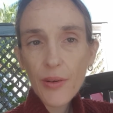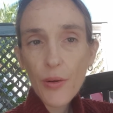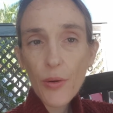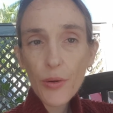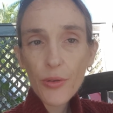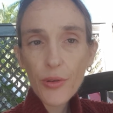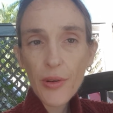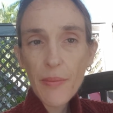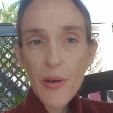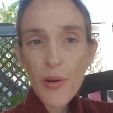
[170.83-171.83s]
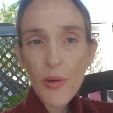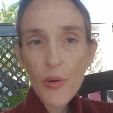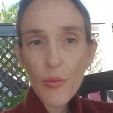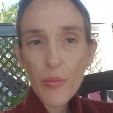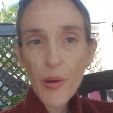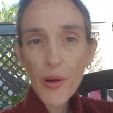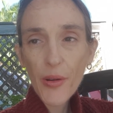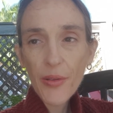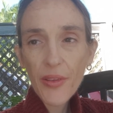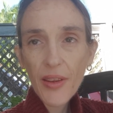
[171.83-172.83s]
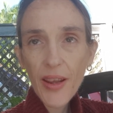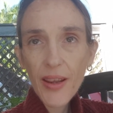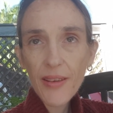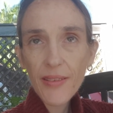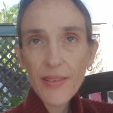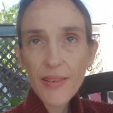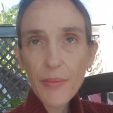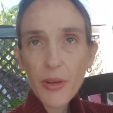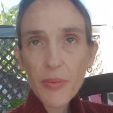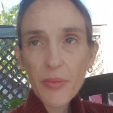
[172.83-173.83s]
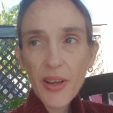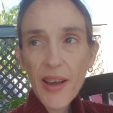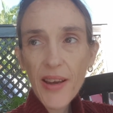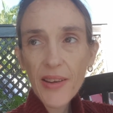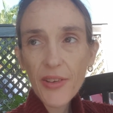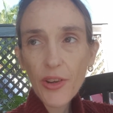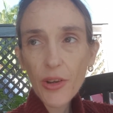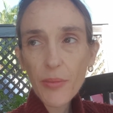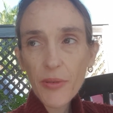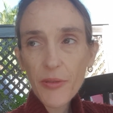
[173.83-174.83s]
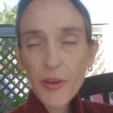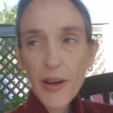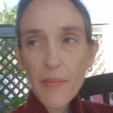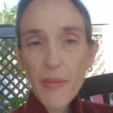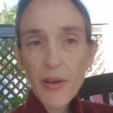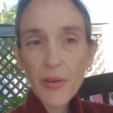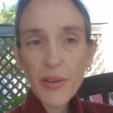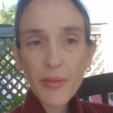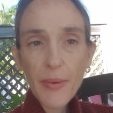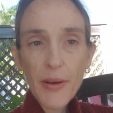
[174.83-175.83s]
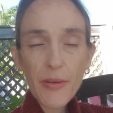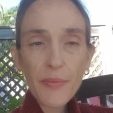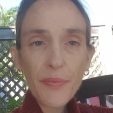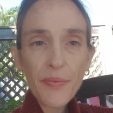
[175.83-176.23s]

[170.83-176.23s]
or soy milk or both, and sometimes I add a dollop of cream milk as well.